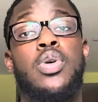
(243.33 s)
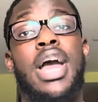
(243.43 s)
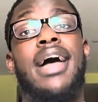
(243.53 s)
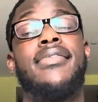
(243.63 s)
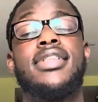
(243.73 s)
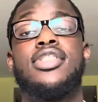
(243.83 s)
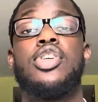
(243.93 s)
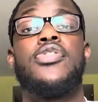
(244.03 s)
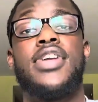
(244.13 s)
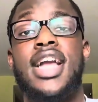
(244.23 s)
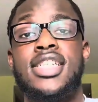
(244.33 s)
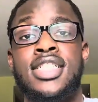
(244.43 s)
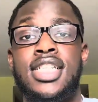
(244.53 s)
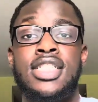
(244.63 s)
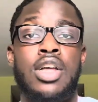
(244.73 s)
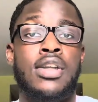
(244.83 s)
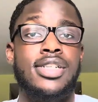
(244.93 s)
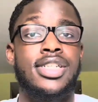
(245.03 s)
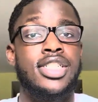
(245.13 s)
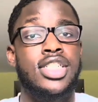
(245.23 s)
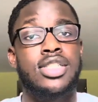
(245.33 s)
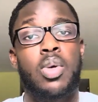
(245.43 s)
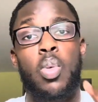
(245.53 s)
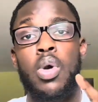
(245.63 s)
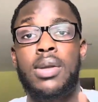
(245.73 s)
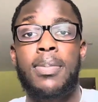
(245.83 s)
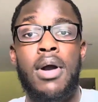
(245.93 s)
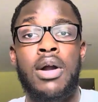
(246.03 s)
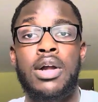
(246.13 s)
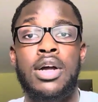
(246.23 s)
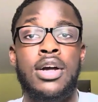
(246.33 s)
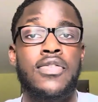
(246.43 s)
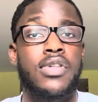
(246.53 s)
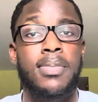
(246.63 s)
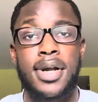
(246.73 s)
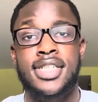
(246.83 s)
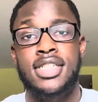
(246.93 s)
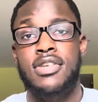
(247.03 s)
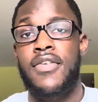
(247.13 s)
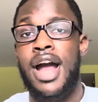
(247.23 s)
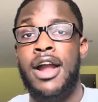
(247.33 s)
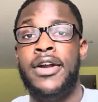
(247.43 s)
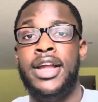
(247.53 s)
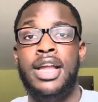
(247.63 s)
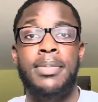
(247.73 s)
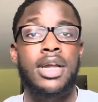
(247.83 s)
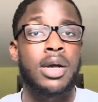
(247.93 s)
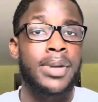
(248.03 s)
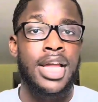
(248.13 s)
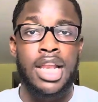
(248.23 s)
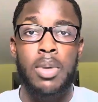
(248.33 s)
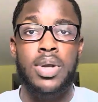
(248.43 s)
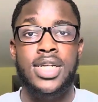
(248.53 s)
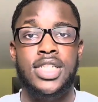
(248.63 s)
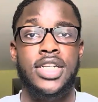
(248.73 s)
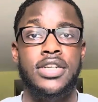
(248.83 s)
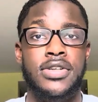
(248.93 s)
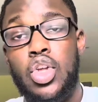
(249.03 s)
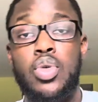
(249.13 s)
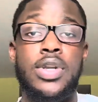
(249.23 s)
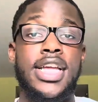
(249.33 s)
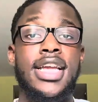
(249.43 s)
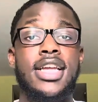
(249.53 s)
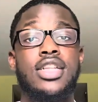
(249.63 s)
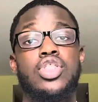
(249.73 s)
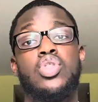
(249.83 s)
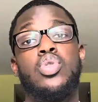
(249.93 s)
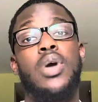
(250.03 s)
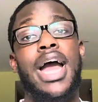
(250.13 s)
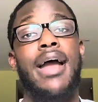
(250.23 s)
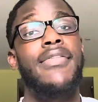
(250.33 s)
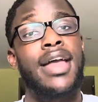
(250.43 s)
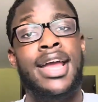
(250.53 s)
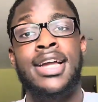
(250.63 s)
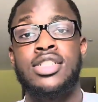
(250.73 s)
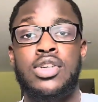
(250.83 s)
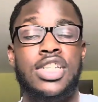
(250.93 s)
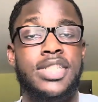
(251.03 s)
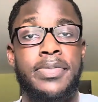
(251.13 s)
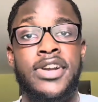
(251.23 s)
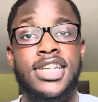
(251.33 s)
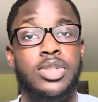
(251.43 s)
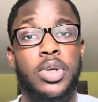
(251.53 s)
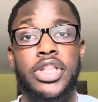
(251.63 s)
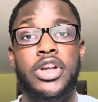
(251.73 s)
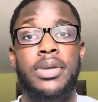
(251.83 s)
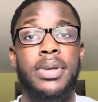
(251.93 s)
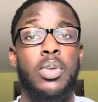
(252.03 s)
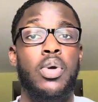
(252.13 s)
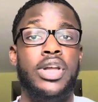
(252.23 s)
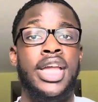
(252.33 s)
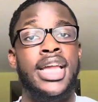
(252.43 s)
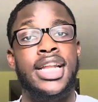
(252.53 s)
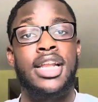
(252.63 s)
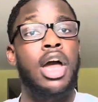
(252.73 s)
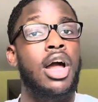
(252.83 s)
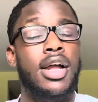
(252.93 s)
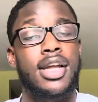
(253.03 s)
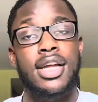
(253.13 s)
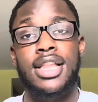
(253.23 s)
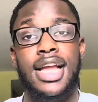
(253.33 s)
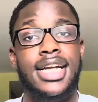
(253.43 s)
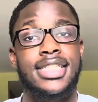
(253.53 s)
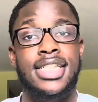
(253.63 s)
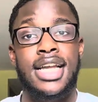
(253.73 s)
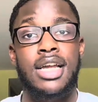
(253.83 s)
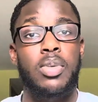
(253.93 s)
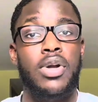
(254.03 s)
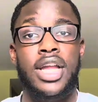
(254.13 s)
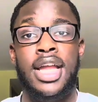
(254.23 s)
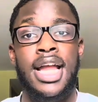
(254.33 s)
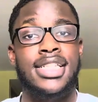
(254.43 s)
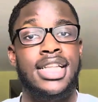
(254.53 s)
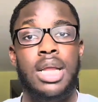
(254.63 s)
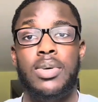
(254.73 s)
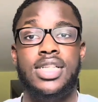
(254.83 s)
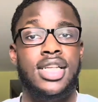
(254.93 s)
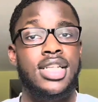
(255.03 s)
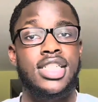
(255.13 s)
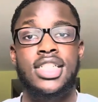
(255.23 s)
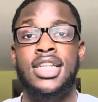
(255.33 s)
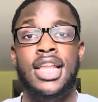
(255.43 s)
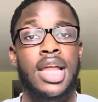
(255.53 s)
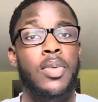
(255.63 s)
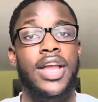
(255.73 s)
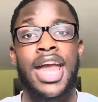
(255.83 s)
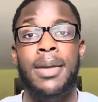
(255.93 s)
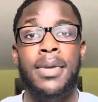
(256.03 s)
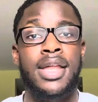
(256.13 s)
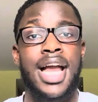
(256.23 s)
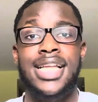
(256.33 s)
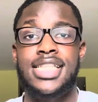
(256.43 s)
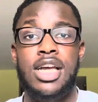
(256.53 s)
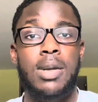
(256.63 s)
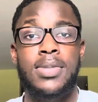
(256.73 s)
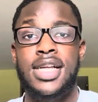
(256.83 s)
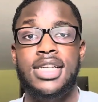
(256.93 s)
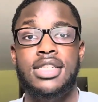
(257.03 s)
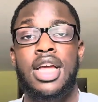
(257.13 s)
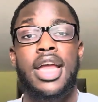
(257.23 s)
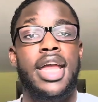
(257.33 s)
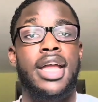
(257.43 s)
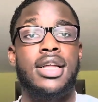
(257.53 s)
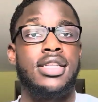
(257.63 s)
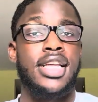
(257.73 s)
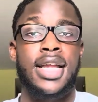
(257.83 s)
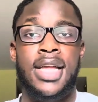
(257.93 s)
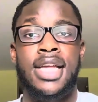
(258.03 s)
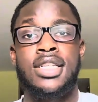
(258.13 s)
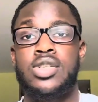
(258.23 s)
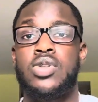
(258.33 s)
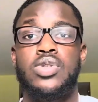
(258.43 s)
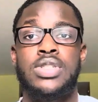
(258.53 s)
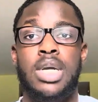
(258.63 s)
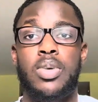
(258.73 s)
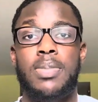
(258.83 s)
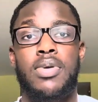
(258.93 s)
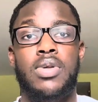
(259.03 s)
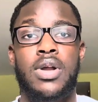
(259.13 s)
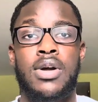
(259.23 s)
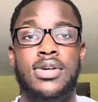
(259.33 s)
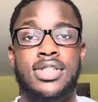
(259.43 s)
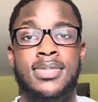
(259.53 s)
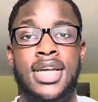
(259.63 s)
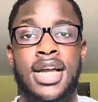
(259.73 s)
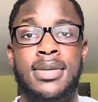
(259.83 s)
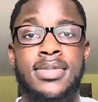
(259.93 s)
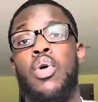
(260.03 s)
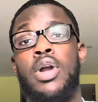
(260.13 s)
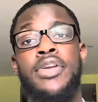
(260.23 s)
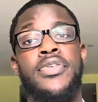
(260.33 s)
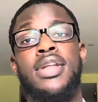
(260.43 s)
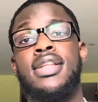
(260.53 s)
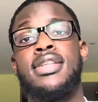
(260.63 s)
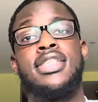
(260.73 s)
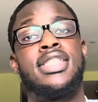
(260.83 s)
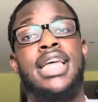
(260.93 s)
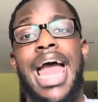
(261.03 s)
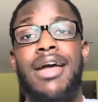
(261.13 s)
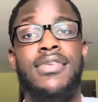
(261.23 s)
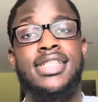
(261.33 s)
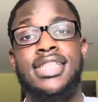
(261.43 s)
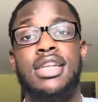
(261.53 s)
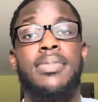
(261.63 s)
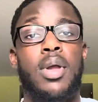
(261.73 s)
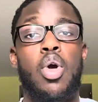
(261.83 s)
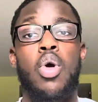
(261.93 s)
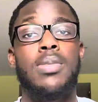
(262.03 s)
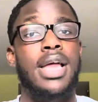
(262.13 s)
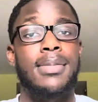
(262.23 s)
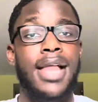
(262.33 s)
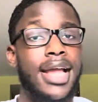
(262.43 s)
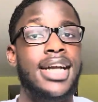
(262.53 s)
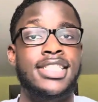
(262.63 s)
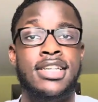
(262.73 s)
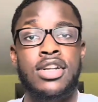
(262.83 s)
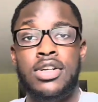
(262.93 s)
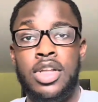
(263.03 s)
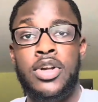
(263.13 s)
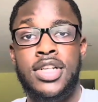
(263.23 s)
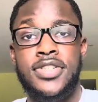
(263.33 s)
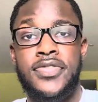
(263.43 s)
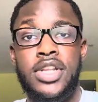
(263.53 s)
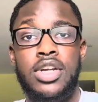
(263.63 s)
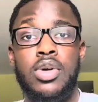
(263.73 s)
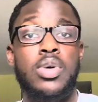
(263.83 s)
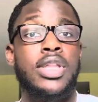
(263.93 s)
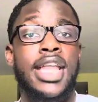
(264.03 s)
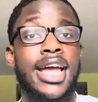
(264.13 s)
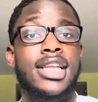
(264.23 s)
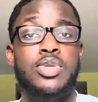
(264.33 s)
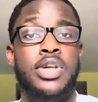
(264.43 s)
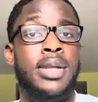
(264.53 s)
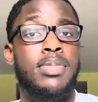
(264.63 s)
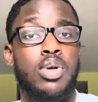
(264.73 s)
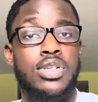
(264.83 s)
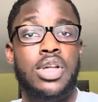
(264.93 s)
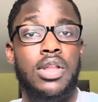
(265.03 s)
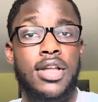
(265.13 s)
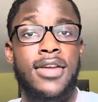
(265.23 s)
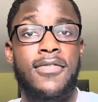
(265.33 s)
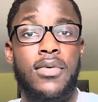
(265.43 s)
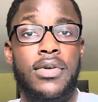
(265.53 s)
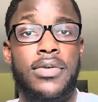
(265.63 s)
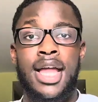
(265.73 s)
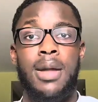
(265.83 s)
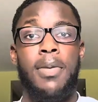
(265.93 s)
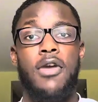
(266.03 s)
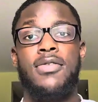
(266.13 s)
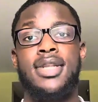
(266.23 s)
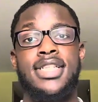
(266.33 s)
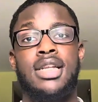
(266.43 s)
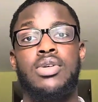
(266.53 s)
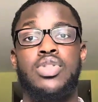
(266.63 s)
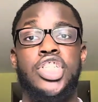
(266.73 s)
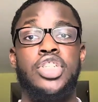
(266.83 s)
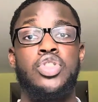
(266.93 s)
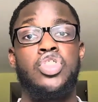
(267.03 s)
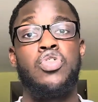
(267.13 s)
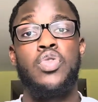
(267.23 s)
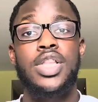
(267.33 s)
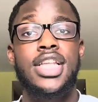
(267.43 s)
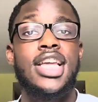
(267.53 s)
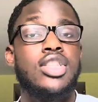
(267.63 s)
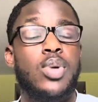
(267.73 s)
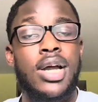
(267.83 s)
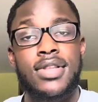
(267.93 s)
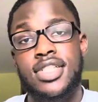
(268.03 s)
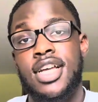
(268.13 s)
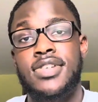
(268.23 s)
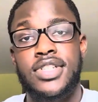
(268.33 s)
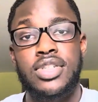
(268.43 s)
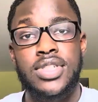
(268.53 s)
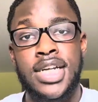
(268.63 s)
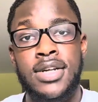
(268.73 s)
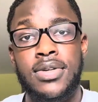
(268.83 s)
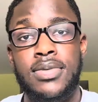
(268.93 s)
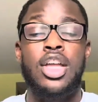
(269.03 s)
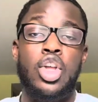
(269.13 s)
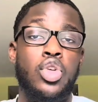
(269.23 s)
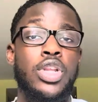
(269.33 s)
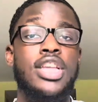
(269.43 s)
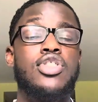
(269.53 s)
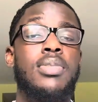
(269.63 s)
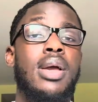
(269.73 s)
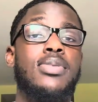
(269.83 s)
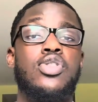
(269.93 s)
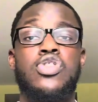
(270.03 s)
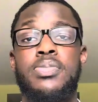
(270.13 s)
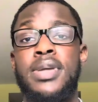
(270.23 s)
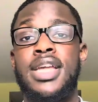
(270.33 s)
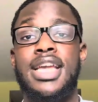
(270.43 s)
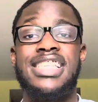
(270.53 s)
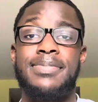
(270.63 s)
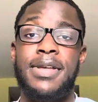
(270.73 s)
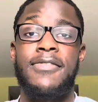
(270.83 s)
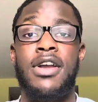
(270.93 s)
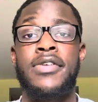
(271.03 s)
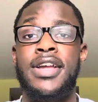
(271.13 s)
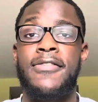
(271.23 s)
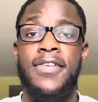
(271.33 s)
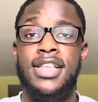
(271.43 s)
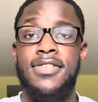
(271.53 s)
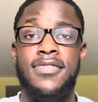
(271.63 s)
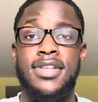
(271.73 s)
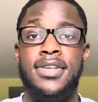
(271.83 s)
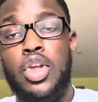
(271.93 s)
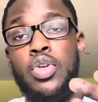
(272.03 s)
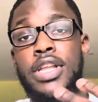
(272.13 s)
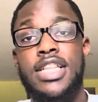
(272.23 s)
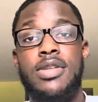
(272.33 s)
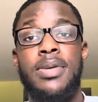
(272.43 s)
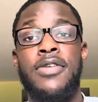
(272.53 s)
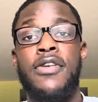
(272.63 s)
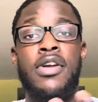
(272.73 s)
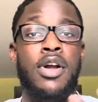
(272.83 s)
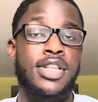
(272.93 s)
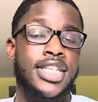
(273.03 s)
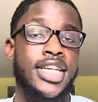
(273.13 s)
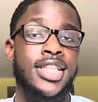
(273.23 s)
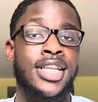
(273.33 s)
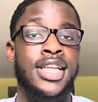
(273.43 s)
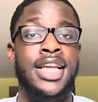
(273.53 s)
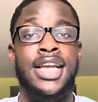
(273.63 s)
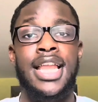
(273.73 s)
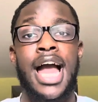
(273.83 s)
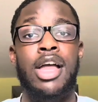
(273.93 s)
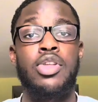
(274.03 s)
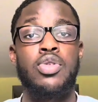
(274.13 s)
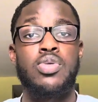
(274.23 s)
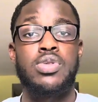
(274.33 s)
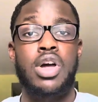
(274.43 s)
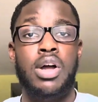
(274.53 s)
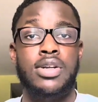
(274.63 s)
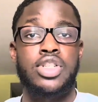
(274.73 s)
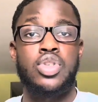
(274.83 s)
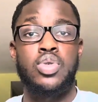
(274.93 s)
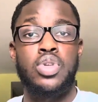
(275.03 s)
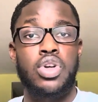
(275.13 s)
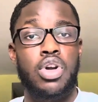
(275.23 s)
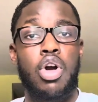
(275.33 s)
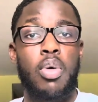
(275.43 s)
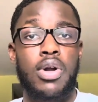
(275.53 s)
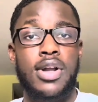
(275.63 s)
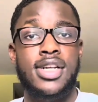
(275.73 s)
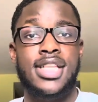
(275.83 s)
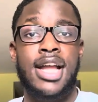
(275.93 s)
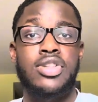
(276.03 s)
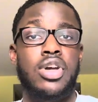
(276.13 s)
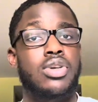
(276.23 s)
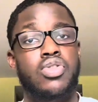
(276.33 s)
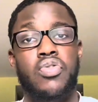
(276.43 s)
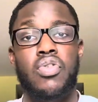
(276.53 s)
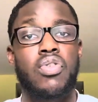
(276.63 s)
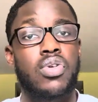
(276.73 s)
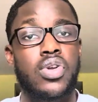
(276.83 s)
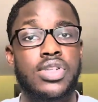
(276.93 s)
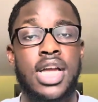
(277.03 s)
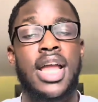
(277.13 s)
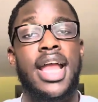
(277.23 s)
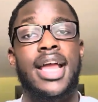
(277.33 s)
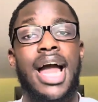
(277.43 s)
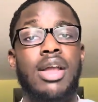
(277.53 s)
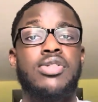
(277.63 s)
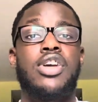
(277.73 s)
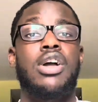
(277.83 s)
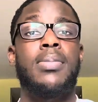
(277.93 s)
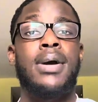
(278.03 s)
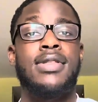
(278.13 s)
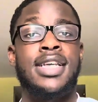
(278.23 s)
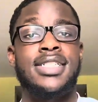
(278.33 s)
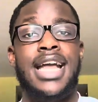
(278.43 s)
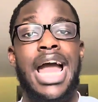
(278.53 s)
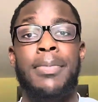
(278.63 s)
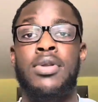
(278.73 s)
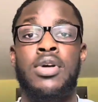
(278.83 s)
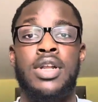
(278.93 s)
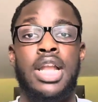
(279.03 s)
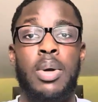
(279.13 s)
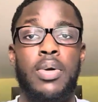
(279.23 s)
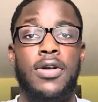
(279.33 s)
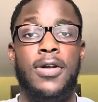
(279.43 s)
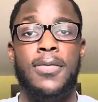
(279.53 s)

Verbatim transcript: having the certifications is honestly just one part of the process of hiring and becoming a network engineer. You need to have that hands-on experience, whether it be working in a NOC, like I said, working as a network technician, a network admin, IT help desk, and digging into those network protocols sometimes, or even just having set up a home lab. Like I said earlier in this video, that is what employers are looking for. And apart from the technical skills, you really need to have the soft skills down. You need to be able to speak and speak very effectively. You need to be very articulate in how you talk to your coworkers, how you talk to recruiters, and how you talk about things that happen on the network.